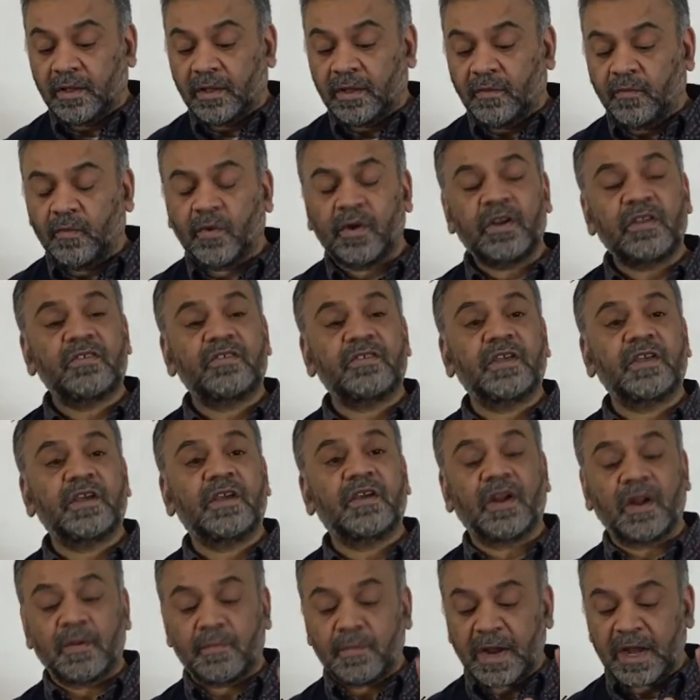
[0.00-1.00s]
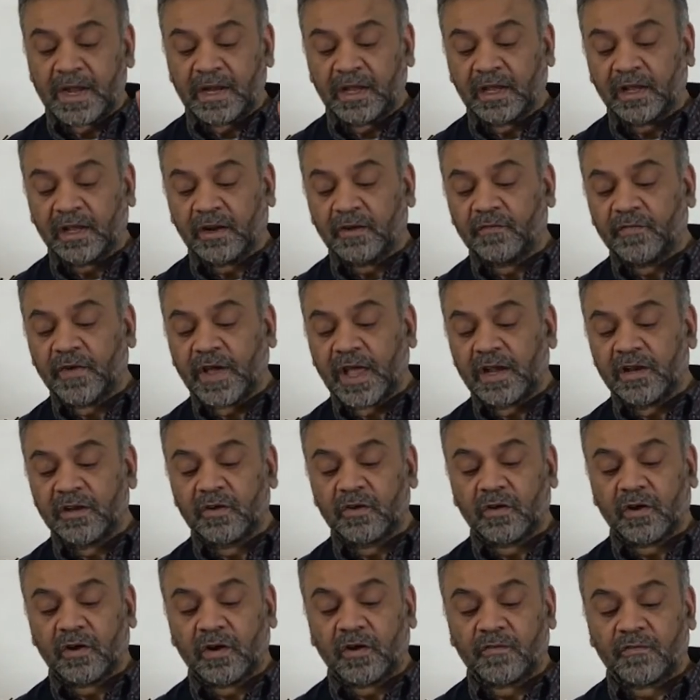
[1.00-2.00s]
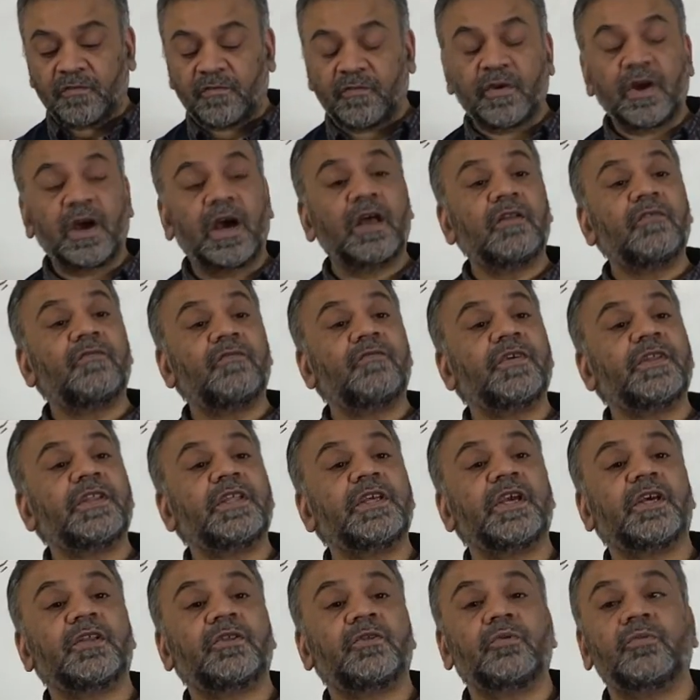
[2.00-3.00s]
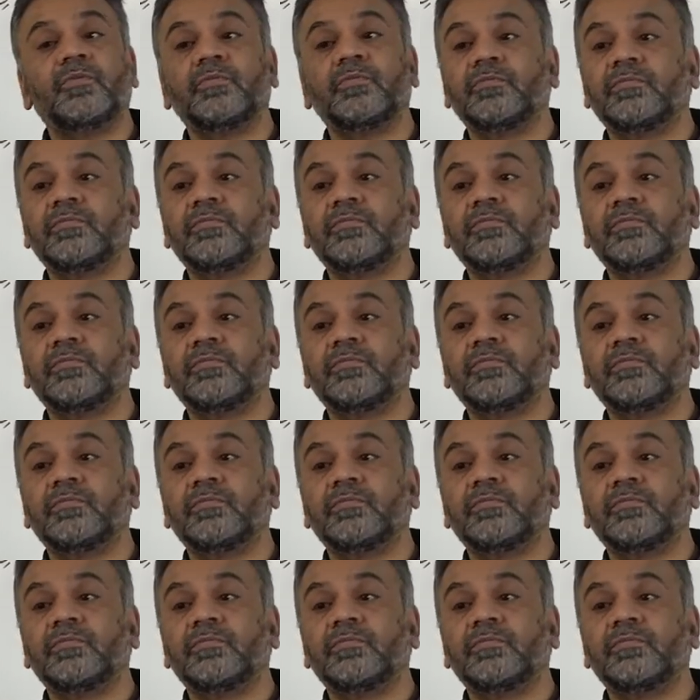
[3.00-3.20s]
what is the grammatical value of al fityatu?